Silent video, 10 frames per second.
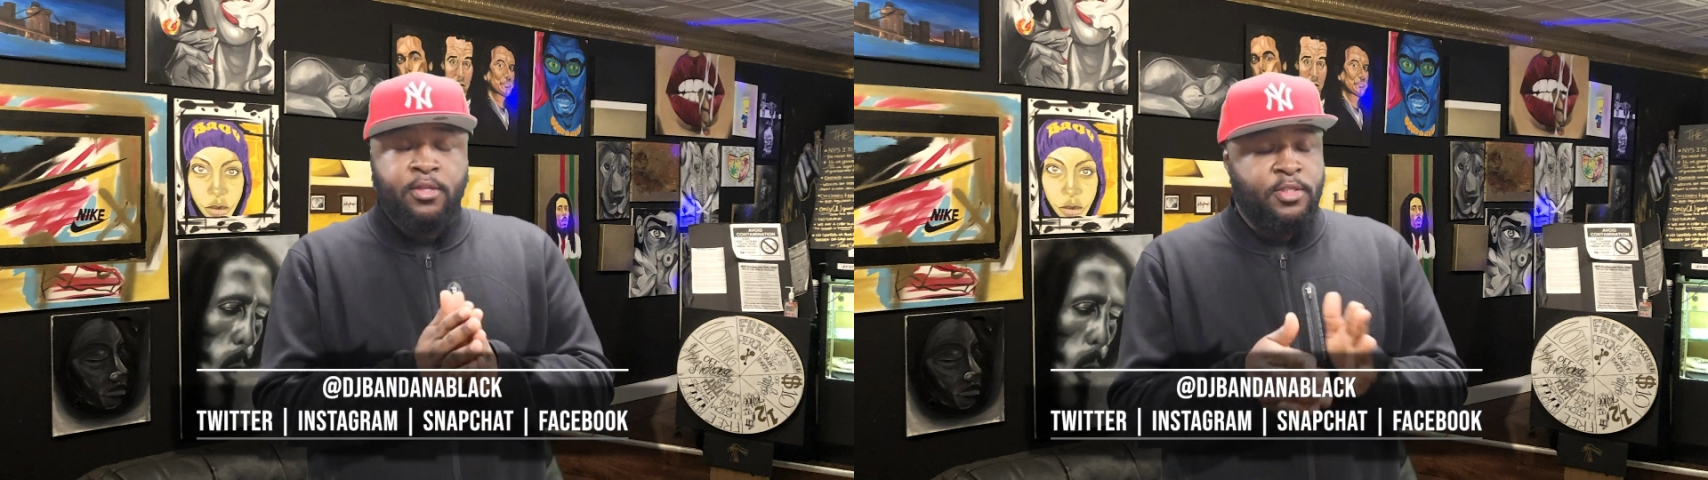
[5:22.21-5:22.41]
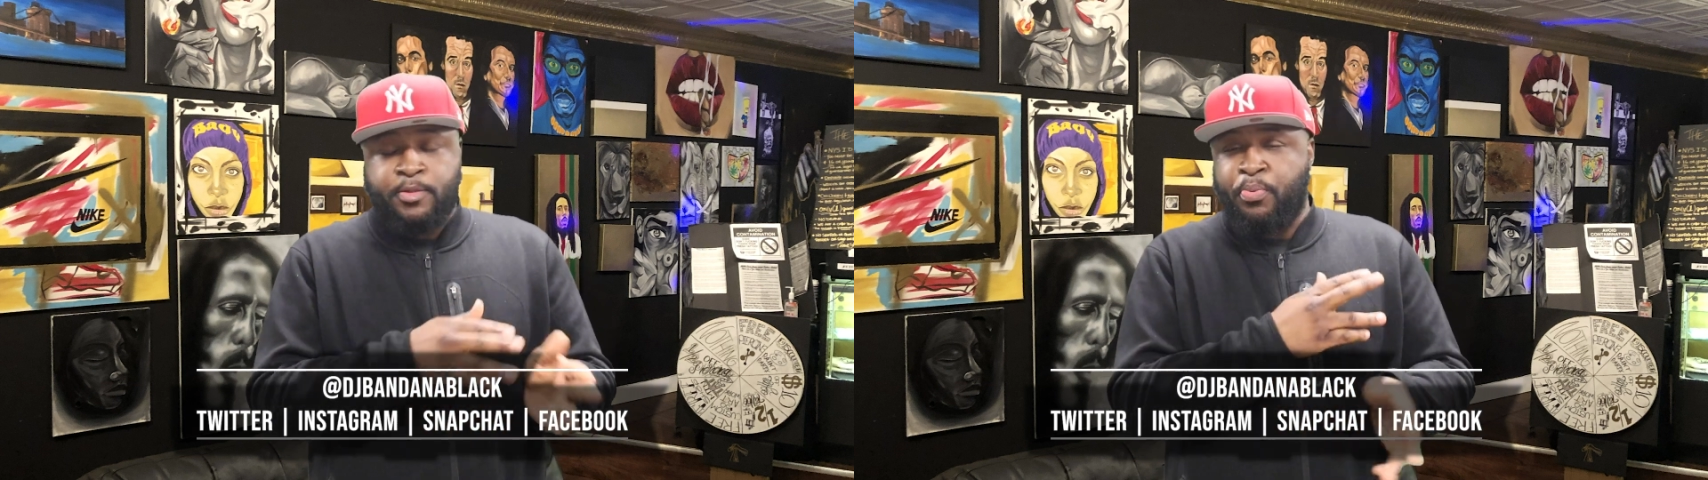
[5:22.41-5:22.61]

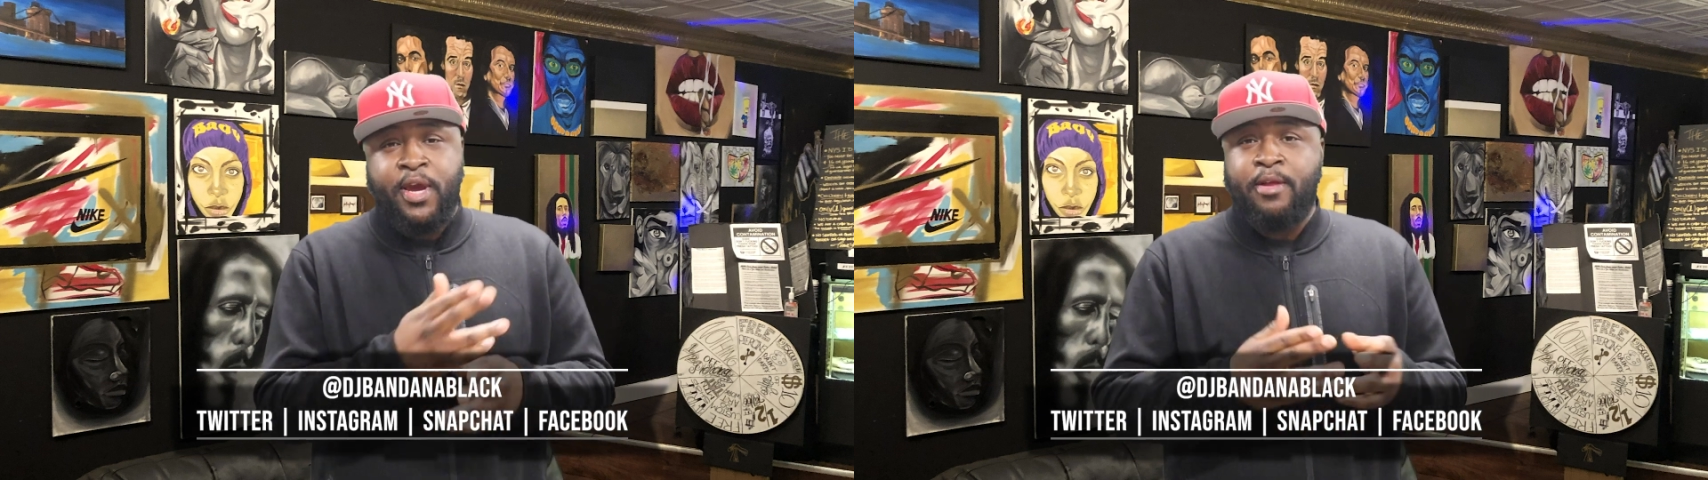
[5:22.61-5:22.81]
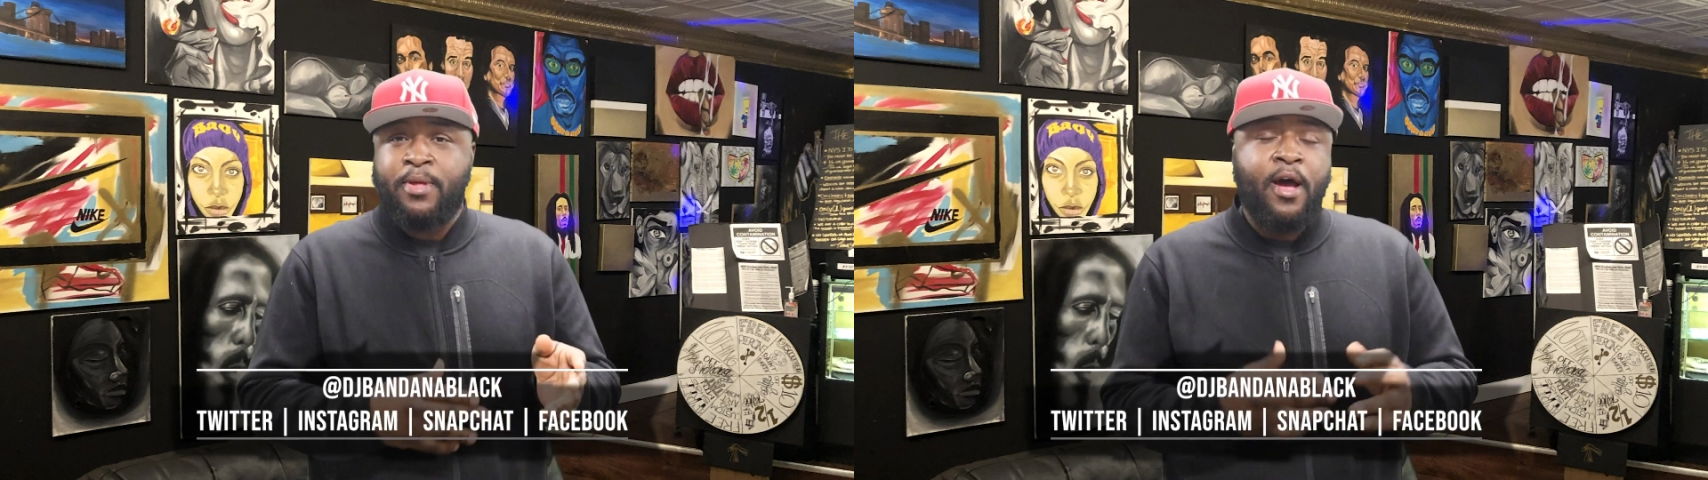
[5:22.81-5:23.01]

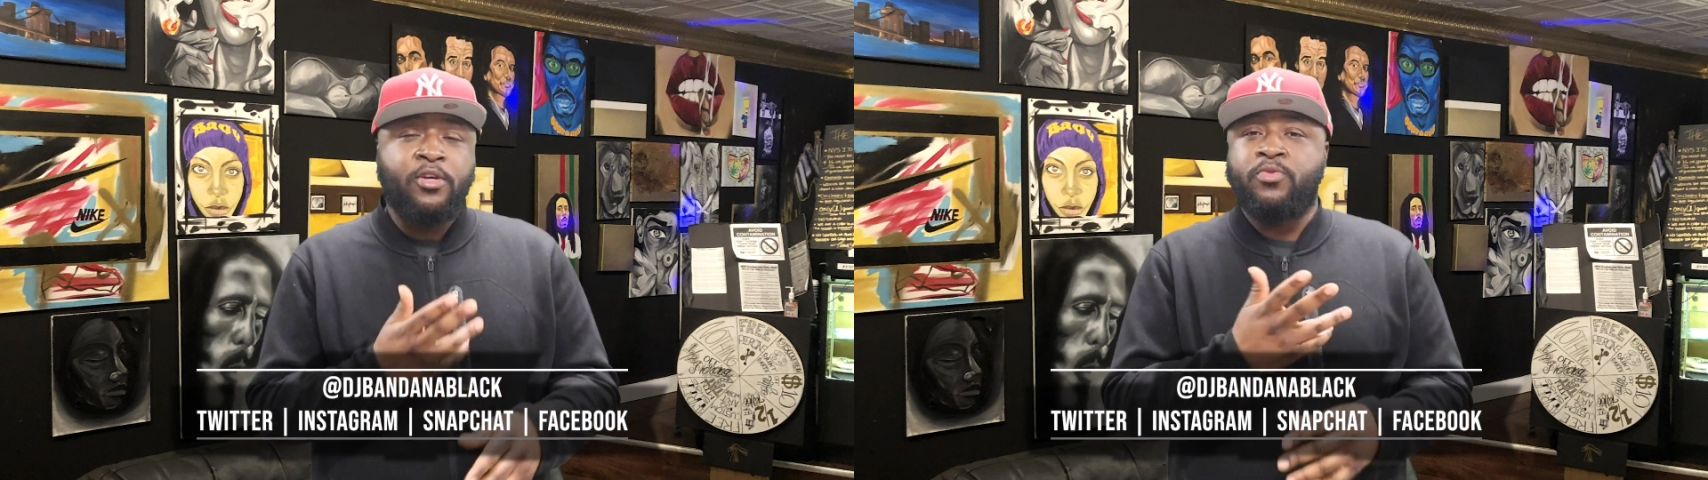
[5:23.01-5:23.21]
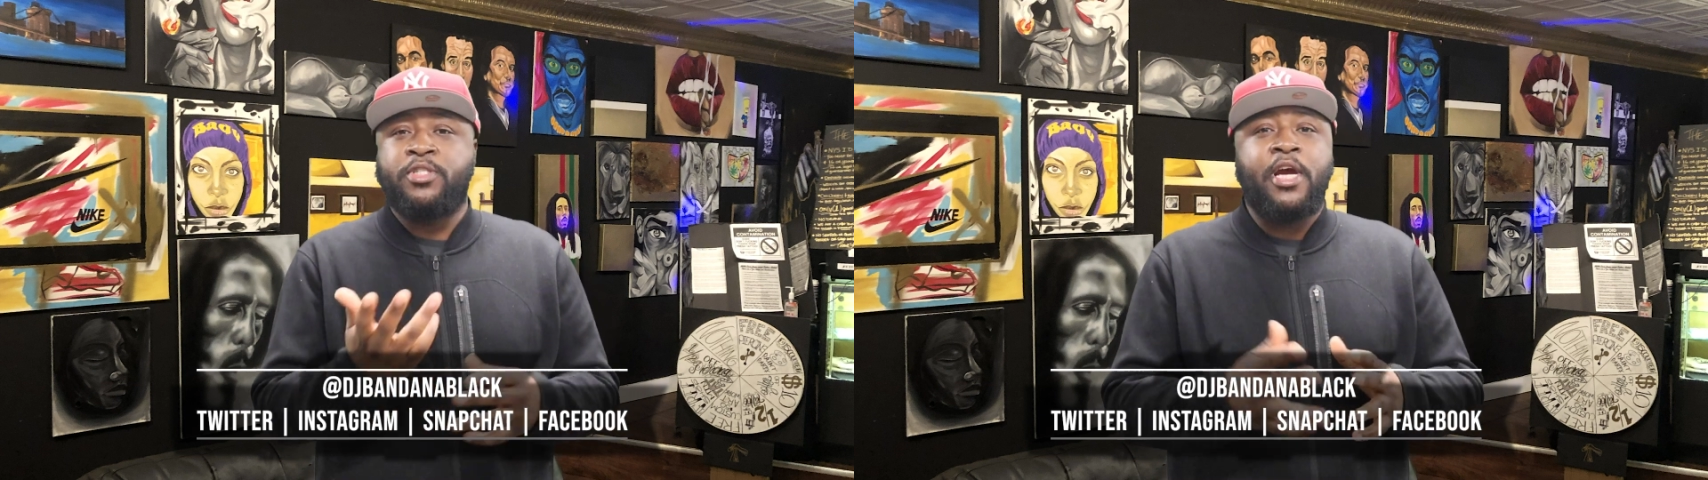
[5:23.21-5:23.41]
spraying up the
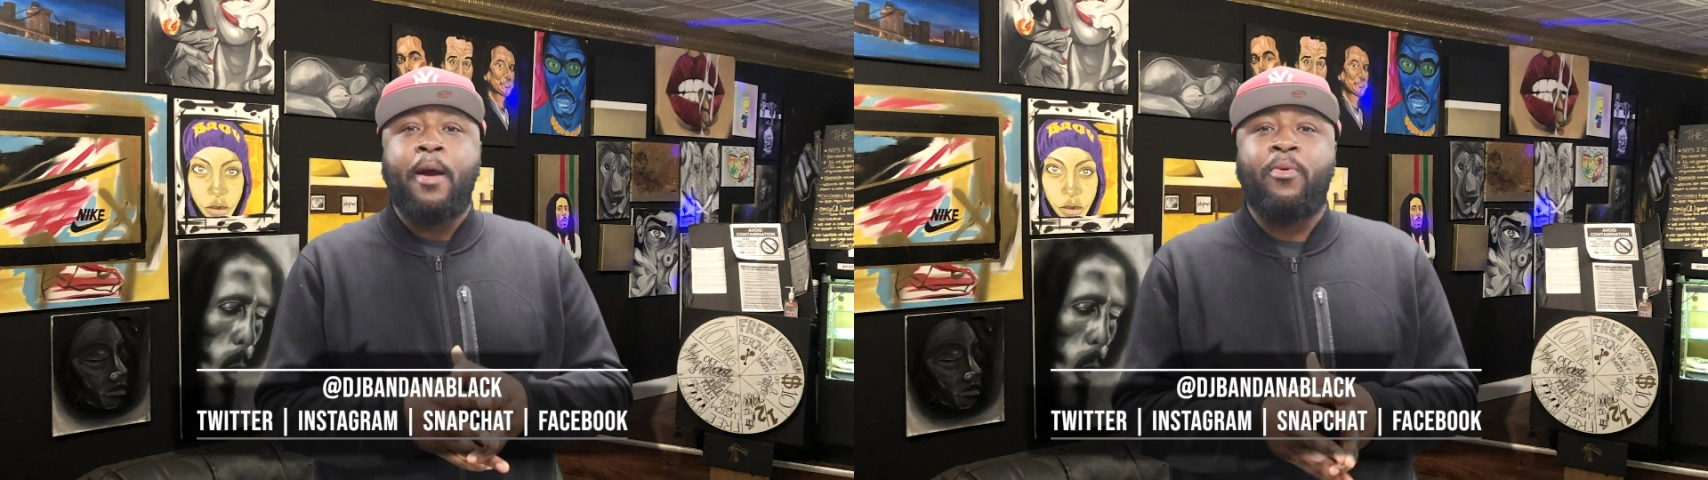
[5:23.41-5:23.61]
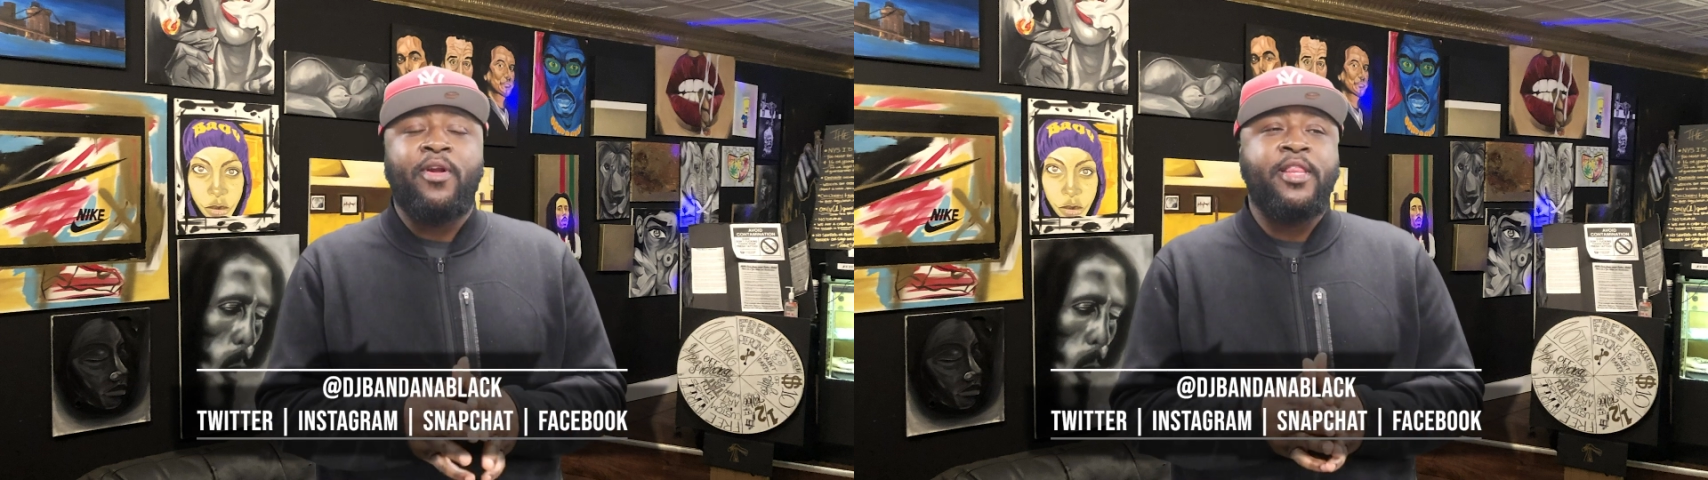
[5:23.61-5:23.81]
house with a
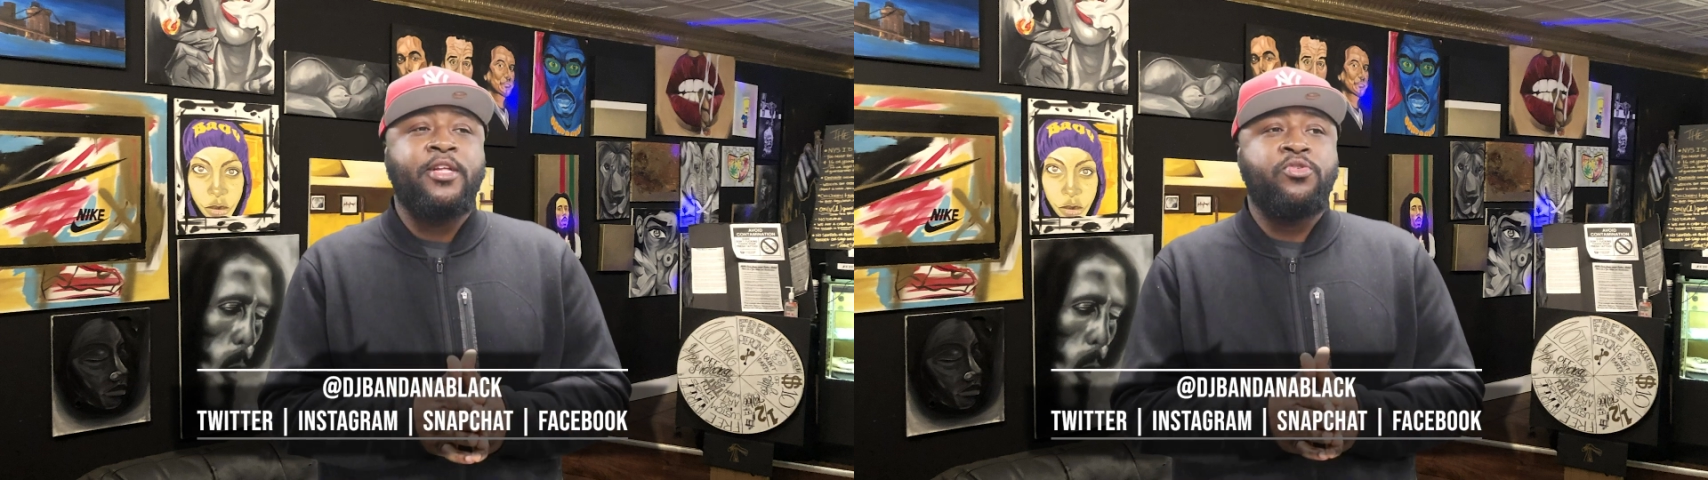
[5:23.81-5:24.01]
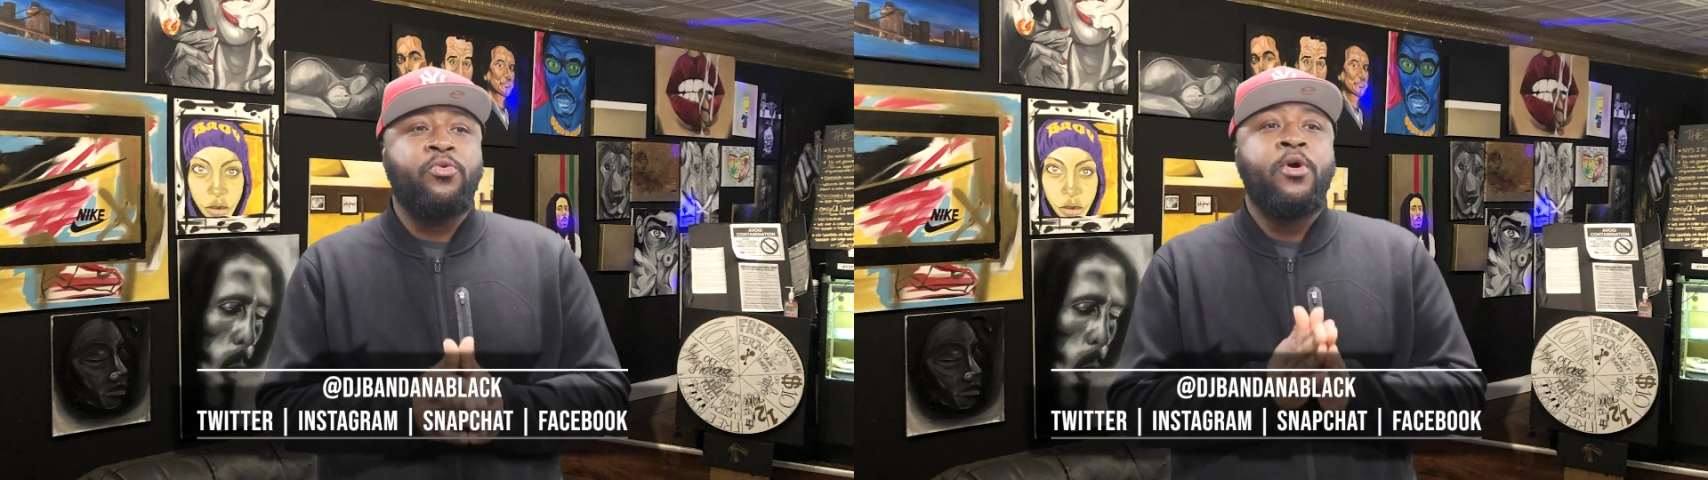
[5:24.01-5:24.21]
chopper like
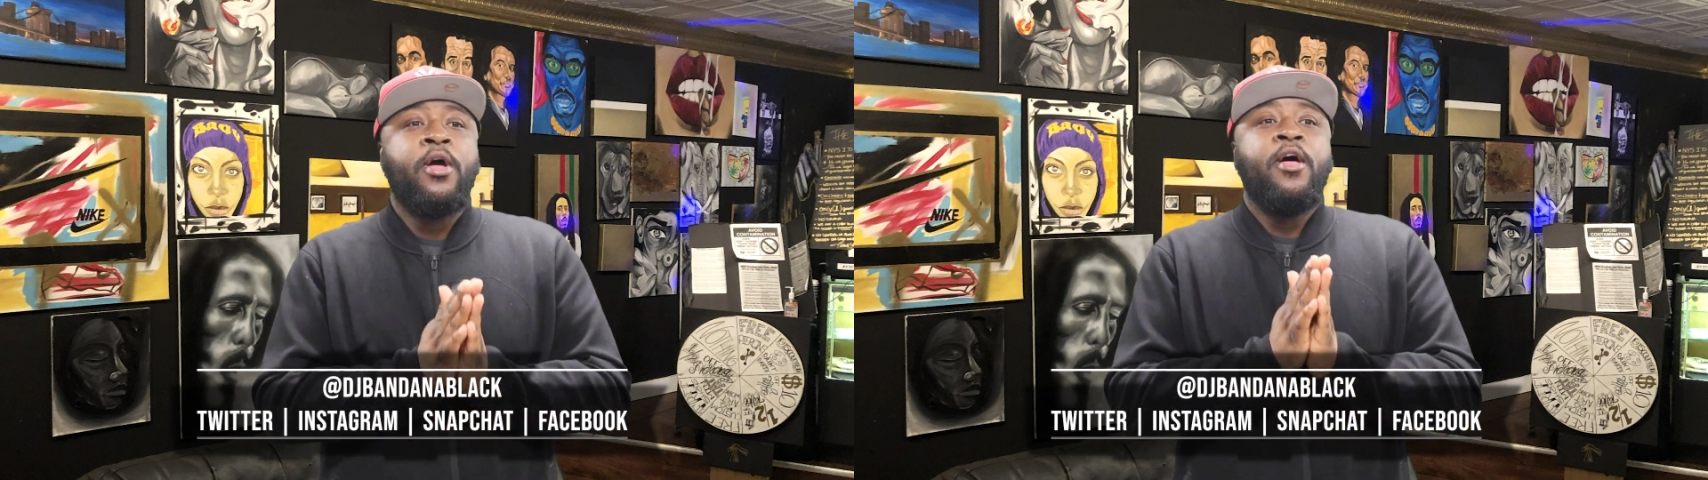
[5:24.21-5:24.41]
that too.